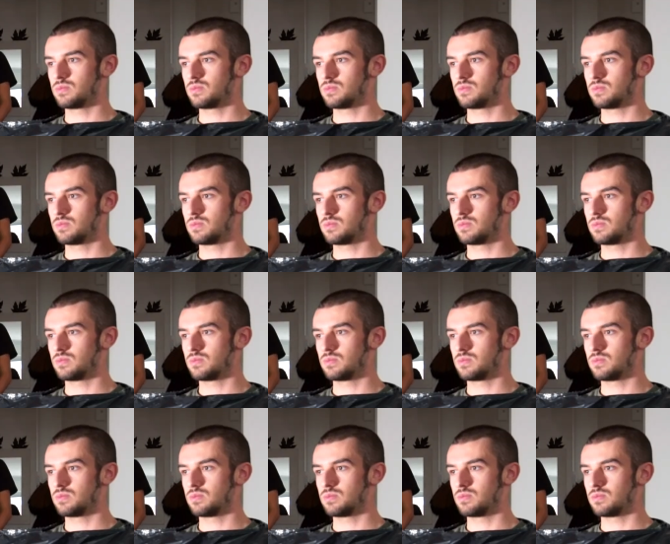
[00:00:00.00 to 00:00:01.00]

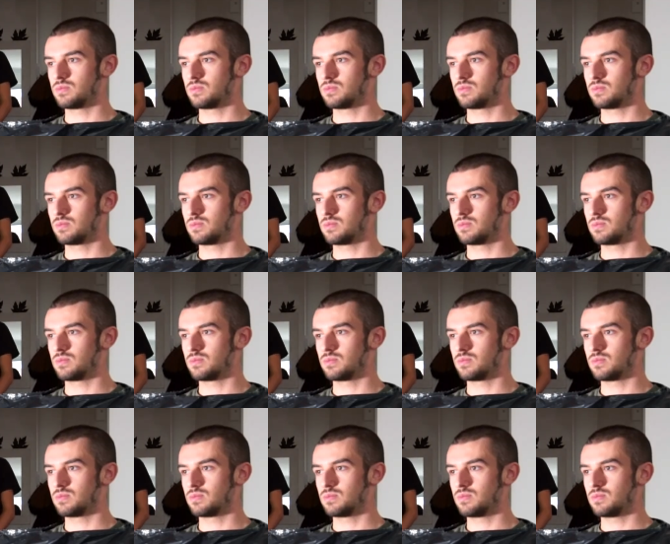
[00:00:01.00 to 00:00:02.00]

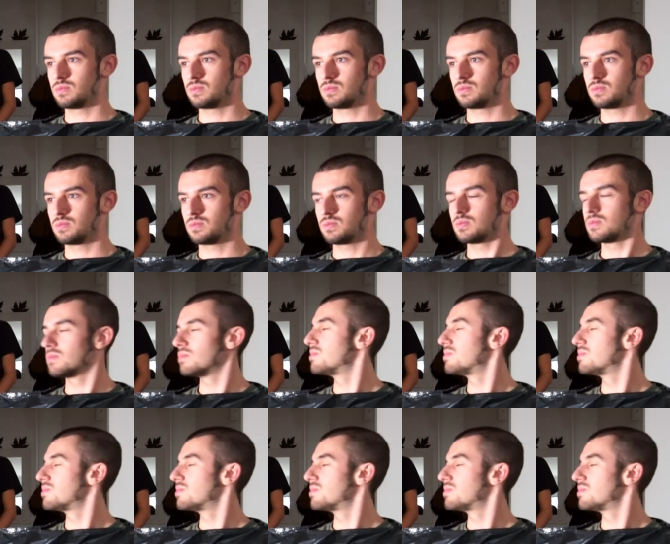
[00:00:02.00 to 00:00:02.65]
(silence)